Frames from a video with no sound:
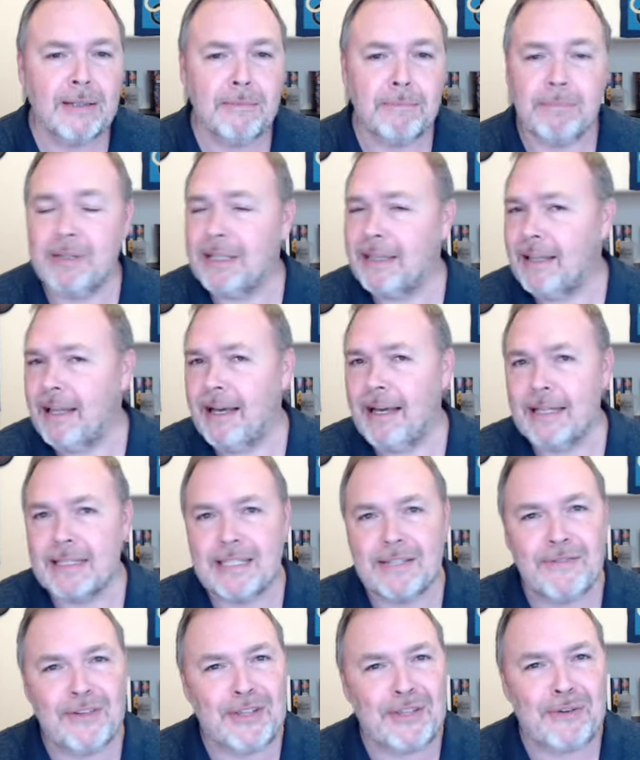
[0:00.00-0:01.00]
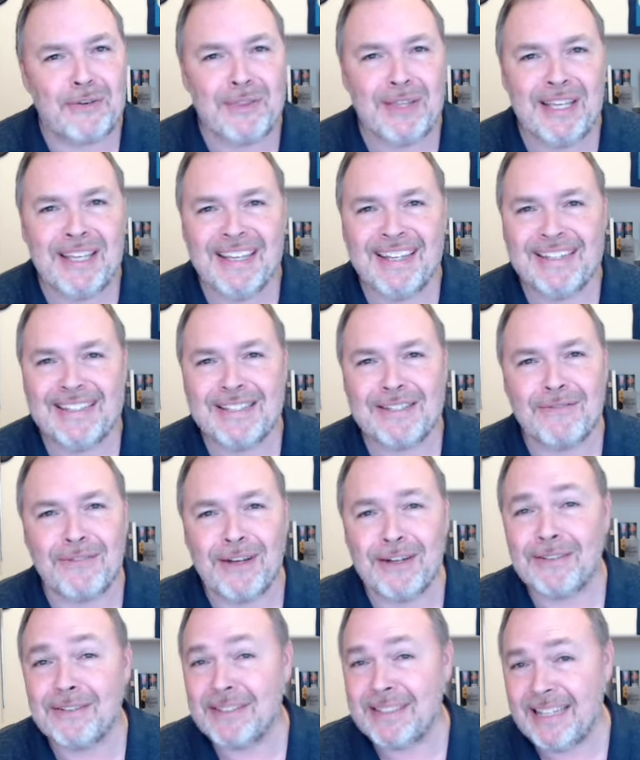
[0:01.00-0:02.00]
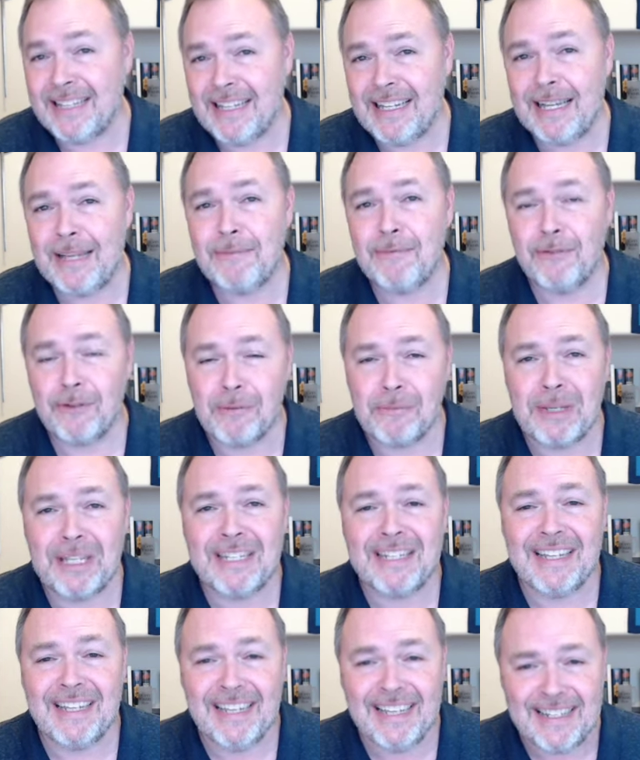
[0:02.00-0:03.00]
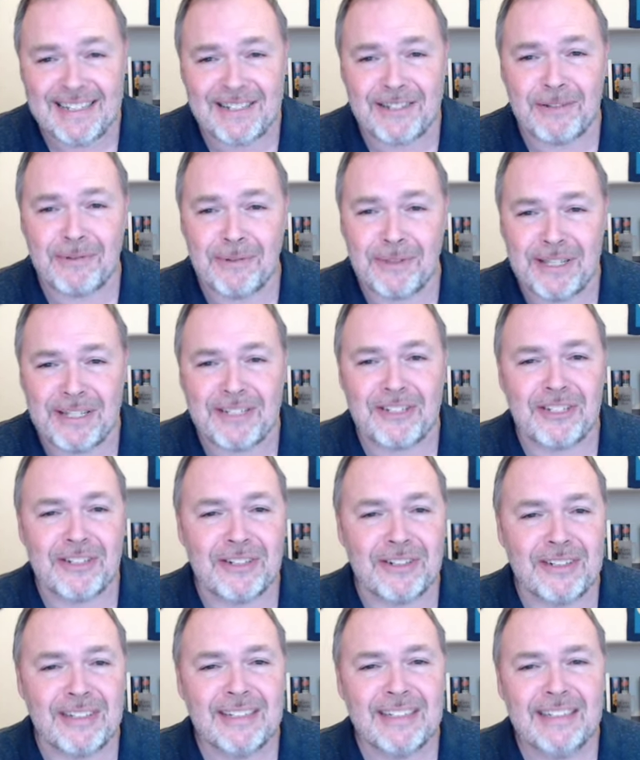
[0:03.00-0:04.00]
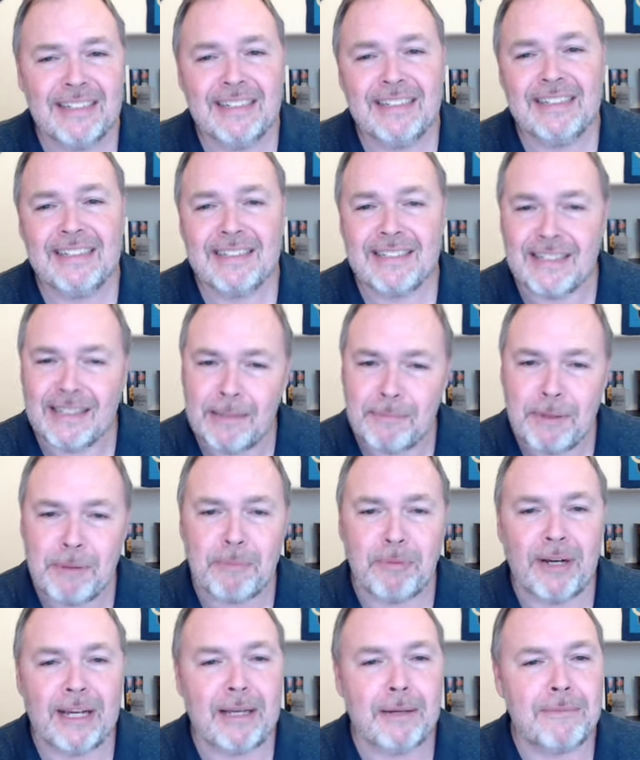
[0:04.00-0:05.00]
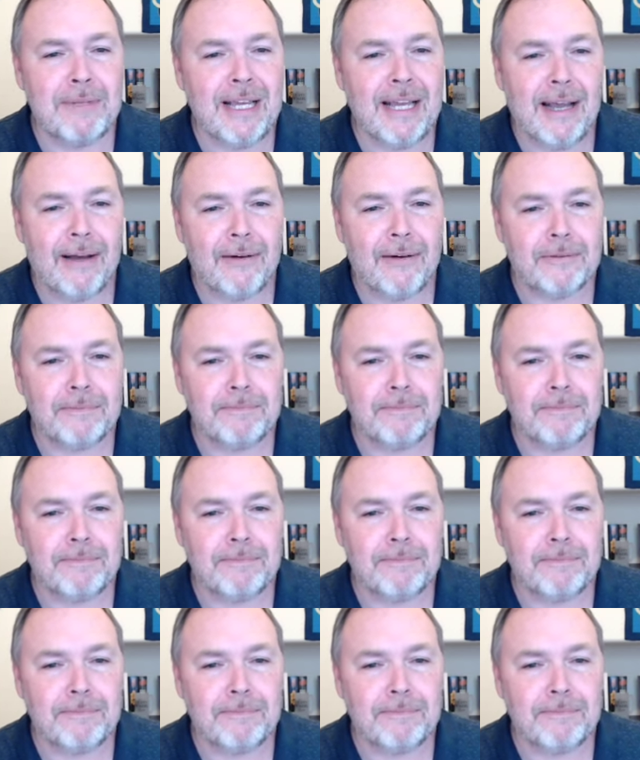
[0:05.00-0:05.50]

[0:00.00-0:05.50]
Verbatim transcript: But lots of other things found time for me to get to this year, so let me break them down.